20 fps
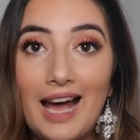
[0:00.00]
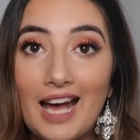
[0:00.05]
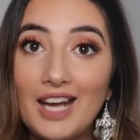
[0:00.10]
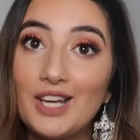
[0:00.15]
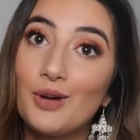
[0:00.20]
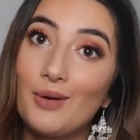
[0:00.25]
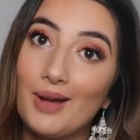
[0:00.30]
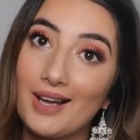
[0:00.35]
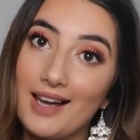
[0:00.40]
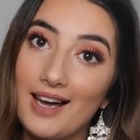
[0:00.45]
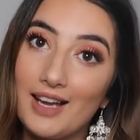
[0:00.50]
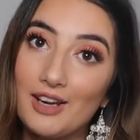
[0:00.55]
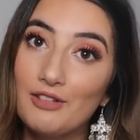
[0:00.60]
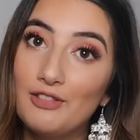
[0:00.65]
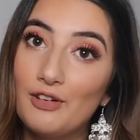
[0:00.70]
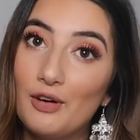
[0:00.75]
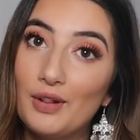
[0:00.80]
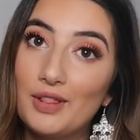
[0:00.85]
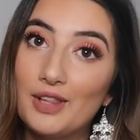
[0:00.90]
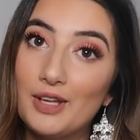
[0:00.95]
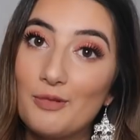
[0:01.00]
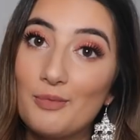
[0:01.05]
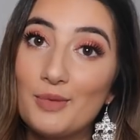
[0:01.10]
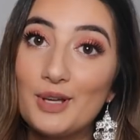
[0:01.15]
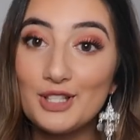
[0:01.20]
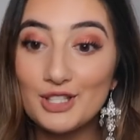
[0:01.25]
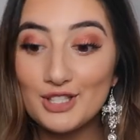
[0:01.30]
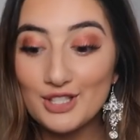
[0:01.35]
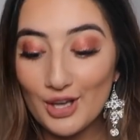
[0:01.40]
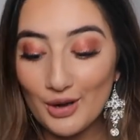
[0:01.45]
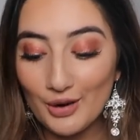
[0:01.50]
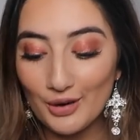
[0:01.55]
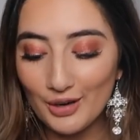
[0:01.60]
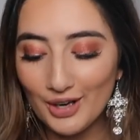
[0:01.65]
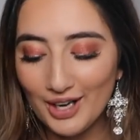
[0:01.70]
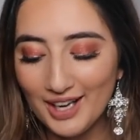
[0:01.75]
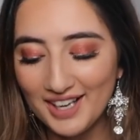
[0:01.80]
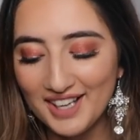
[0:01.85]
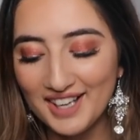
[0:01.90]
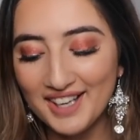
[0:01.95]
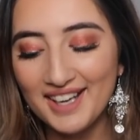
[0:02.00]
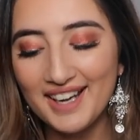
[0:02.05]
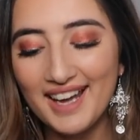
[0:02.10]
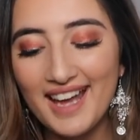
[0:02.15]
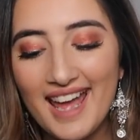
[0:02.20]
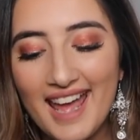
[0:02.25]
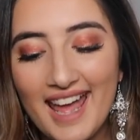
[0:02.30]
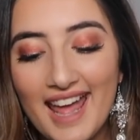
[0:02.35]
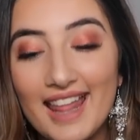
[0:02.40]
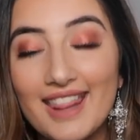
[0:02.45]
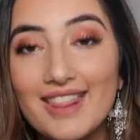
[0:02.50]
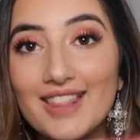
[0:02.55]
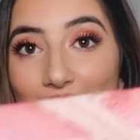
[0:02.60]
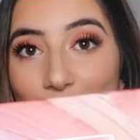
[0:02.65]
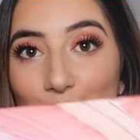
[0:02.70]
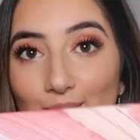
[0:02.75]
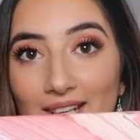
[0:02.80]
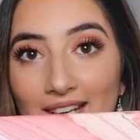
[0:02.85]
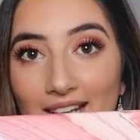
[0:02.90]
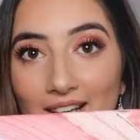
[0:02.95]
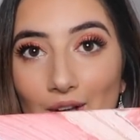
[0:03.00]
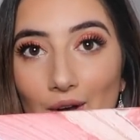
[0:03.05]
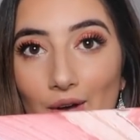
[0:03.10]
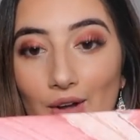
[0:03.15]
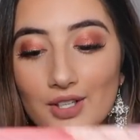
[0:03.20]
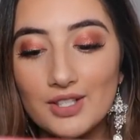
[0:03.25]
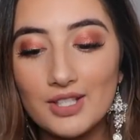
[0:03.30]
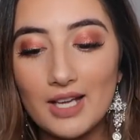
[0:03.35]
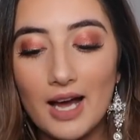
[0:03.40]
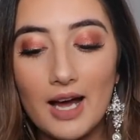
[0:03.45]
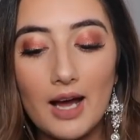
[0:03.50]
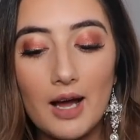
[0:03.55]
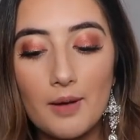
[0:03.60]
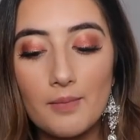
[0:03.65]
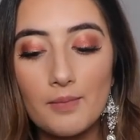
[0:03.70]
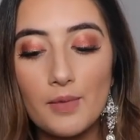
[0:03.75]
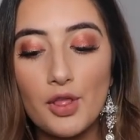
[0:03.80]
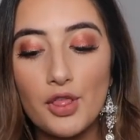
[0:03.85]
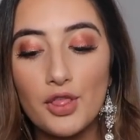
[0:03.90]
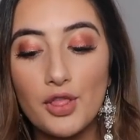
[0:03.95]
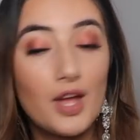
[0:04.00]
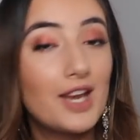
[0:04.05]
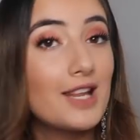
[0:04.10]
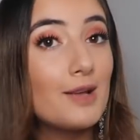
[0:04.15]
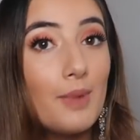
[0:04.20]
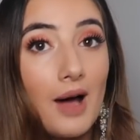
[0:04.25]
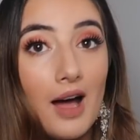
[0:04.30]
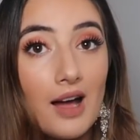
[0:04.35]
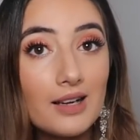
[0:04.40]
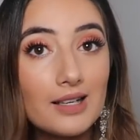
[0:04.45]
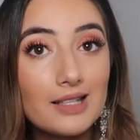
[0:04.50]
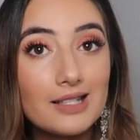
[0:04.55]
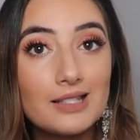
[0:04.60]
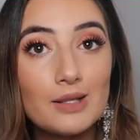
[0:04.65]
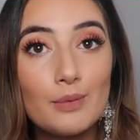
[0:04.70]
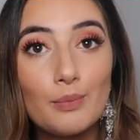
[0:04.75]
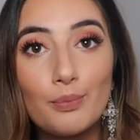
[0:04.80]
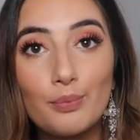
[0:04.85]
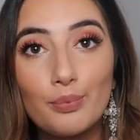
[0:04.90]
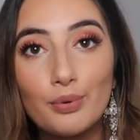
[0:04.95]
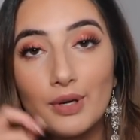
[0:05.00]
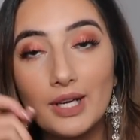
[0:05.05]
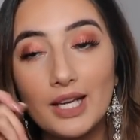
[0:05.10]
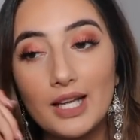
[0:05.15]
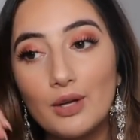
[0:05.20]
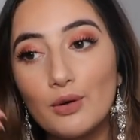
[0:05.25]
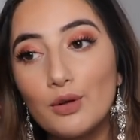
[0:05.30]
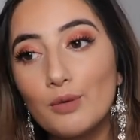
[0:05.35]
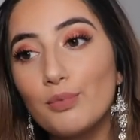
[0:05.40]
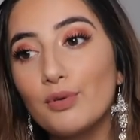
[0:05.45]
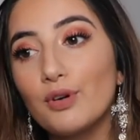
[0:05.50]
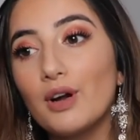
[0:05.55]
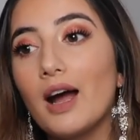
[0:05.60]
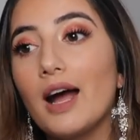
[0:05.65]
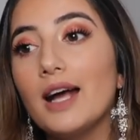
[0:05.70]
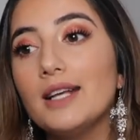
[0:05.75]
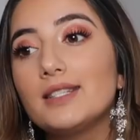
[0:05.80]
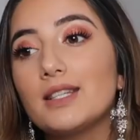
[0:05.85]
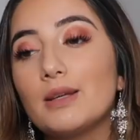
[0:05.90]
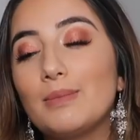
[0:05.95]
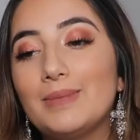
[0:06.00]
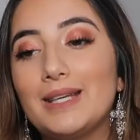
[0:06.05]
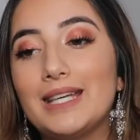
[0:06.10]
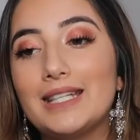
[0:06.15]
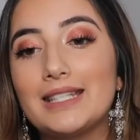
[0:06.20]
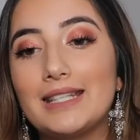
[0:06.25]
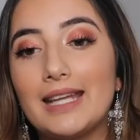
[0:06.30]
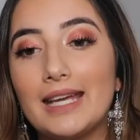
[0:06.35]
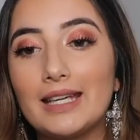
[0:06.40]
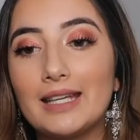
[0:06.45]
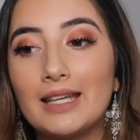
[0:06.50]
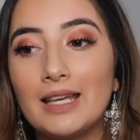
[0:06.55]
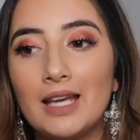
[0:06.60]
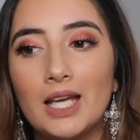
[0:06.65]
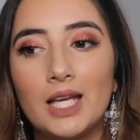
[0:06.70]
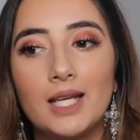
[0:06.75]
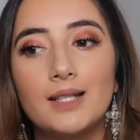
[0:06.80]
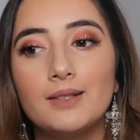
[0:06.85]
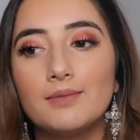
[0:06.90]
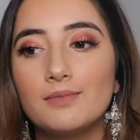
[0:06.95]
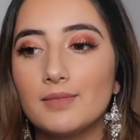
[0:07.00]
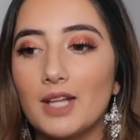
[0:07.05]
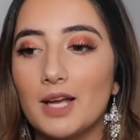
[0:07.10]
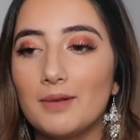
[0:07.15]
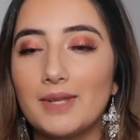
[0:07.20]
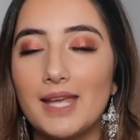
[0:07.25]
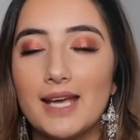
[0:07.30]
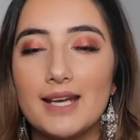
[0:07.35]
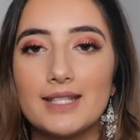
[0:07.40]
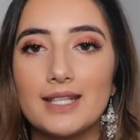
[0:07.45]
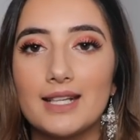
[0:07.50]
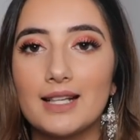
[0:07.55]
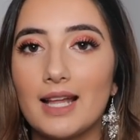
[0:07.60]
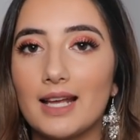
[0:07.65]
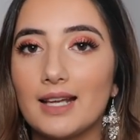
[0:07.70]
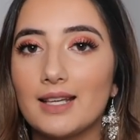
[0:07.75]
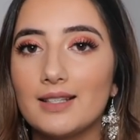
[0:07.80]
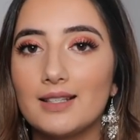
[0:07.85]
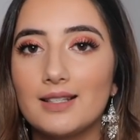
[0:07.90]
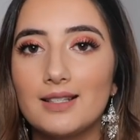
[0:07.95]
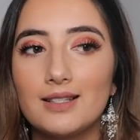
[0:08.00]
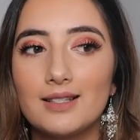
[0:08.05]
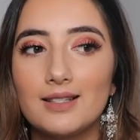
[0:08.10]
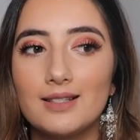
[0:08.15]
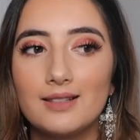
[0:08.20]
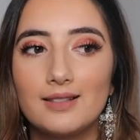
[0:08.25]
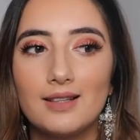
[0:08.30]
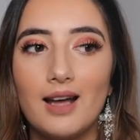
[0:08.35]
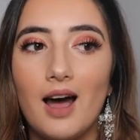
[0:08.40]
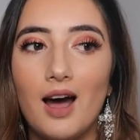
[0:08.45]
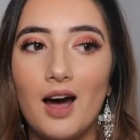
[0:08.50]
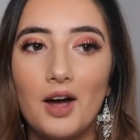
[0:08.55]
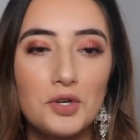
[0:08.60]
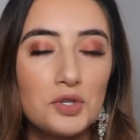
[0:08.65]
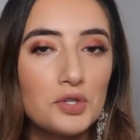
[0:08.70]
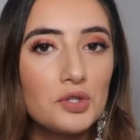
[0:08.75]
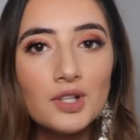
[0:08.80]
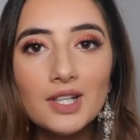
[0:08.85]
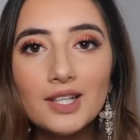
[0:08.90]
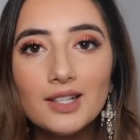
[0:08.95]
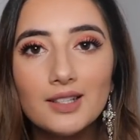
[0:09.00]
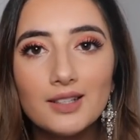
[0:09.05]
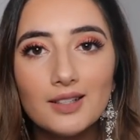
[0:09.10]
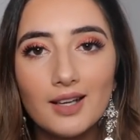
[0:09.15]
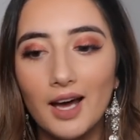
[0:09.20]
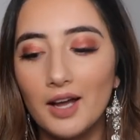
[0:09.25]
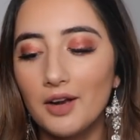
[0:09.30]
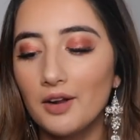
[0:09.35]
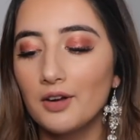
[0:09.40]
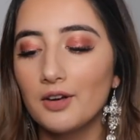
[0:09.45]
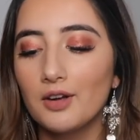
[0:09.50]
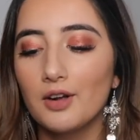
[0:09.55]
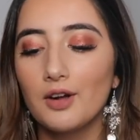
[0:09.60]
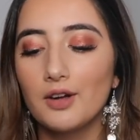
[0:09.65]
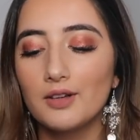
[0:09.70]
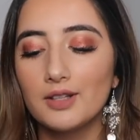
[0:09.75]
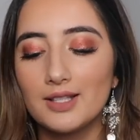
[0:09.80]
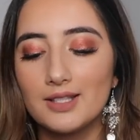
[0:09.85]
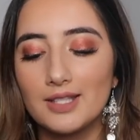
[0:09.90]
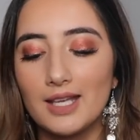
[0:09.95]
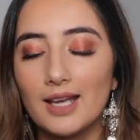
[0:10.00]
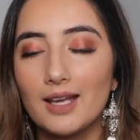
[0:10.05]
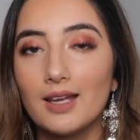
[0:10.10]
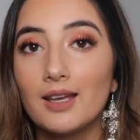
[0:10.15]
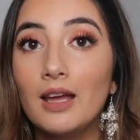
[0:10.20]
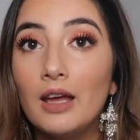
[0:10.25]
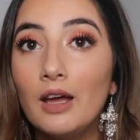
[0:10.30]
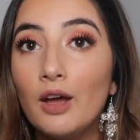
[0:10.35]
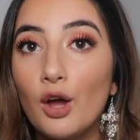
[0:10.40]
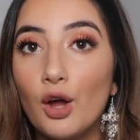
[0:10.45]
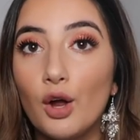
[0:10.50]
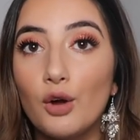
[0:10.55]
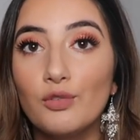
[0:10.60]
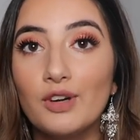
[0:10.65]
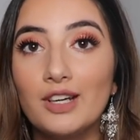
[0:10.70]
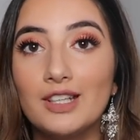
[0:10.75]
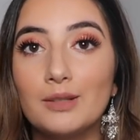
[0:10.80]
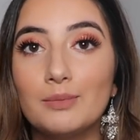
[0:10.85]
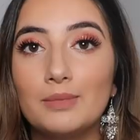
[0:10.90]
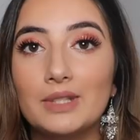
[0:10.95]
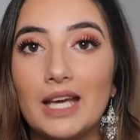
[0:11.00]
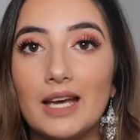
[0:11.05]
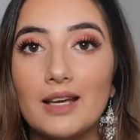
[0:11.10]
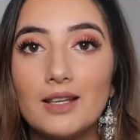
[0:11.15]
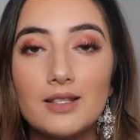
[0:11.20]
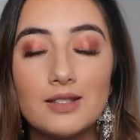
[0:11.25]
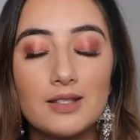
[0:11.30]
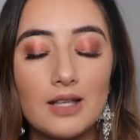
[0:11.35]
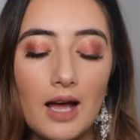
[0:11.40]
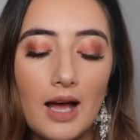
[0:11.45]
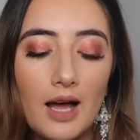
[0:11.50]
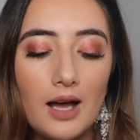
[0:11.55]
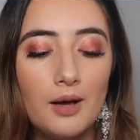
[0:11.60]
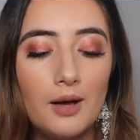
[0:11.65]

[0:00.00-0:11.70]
I know I can't afford them. So this one I got, $30, pretty good price compared to, like, I'm guessing like $100. I don't know, that's like a random guess.